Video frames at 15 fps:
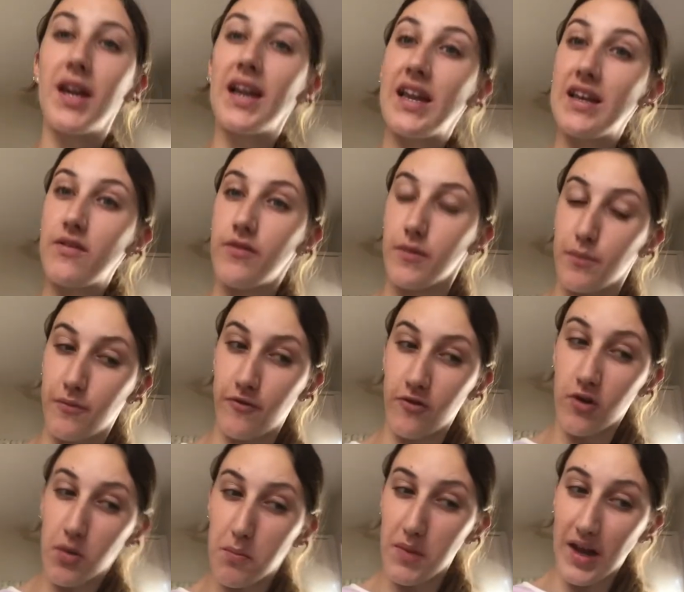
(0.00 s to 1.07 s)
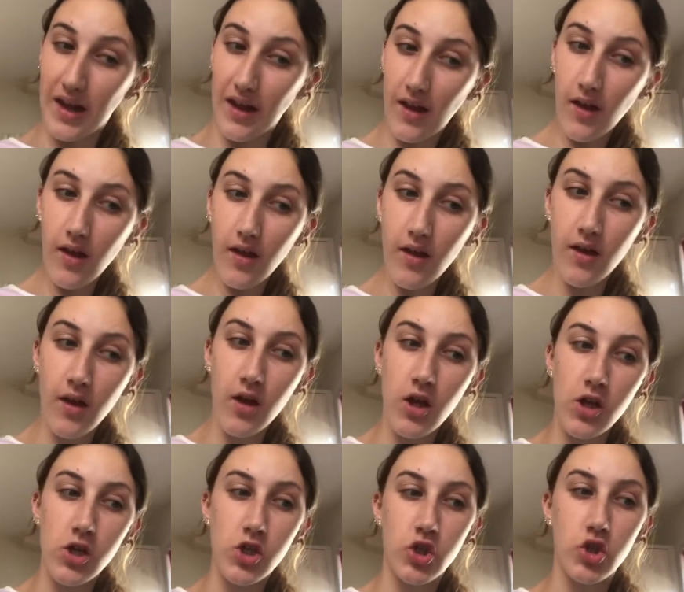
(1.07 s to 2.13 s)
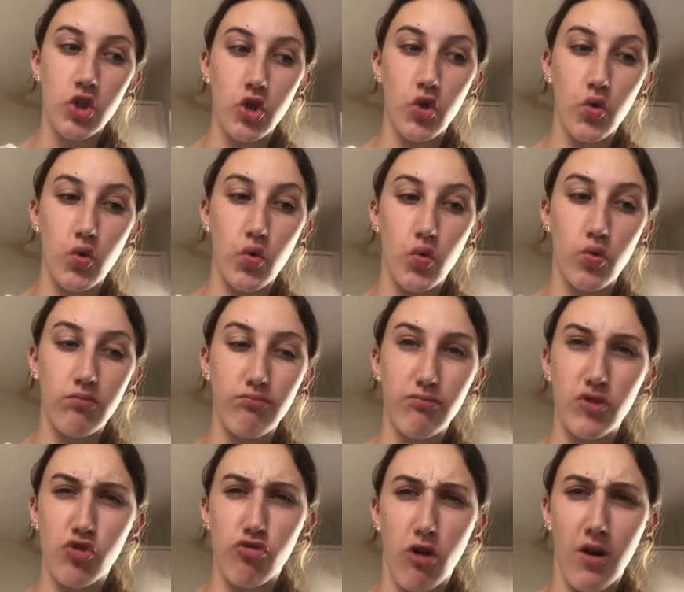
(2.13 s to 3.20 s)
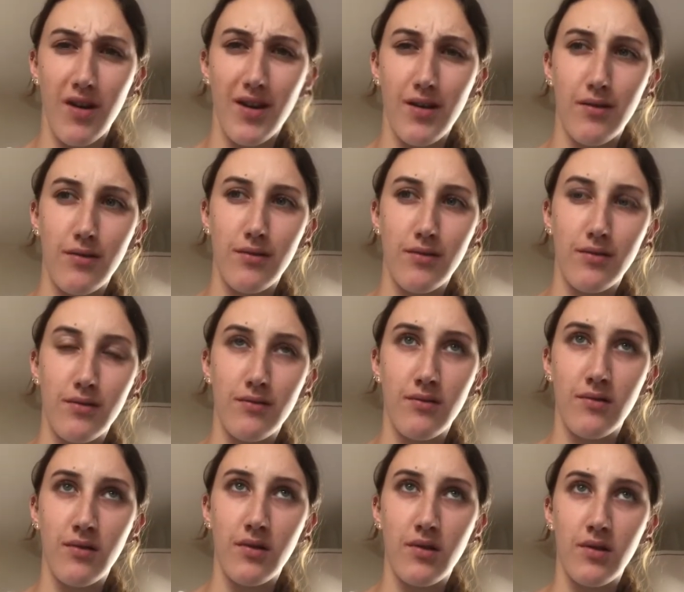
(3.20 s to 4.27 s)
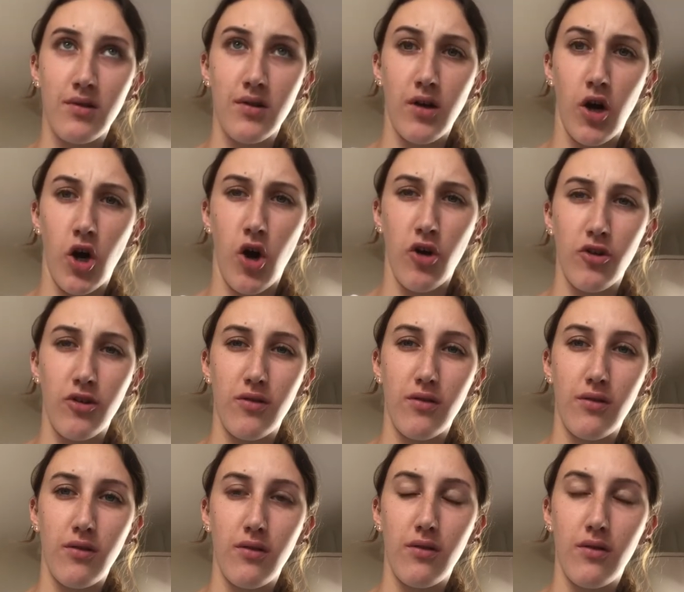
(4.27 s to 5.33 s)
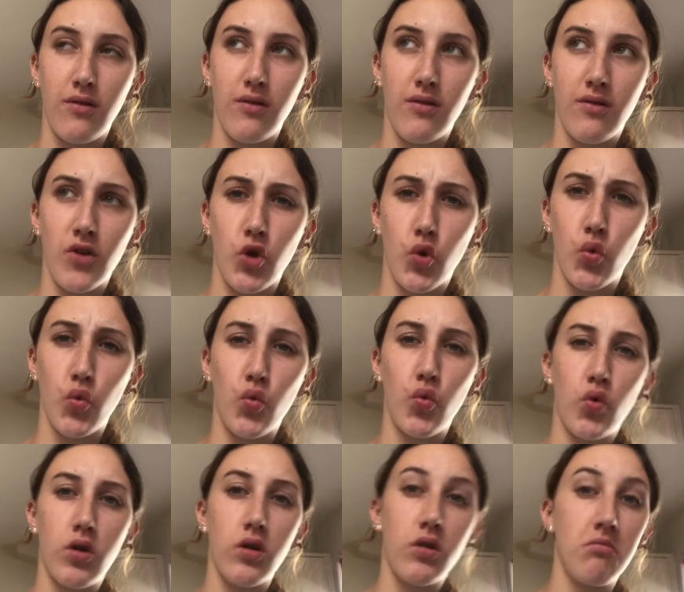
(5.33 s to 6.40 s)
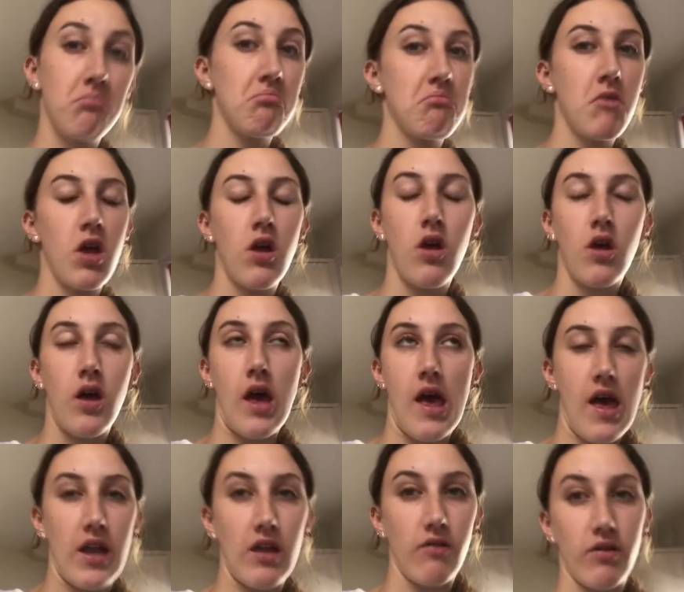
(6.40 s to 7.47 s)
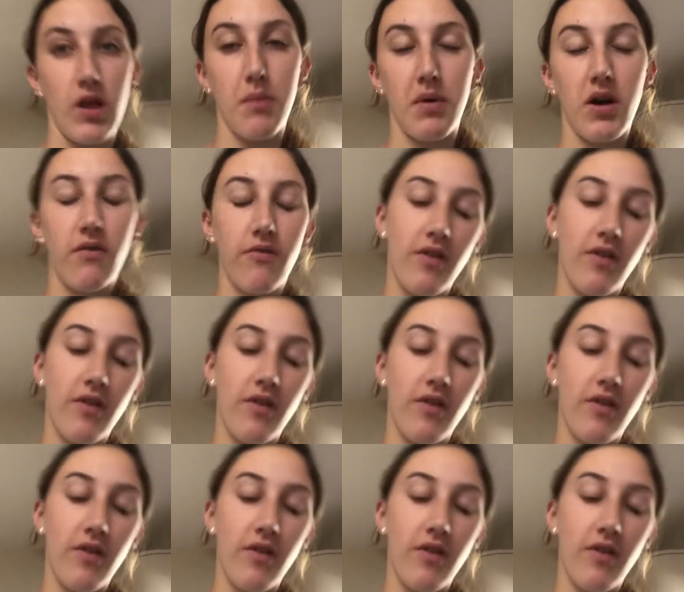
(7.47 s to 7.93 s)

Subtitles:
leave them for a minute to dry, harden, cool, any of the above.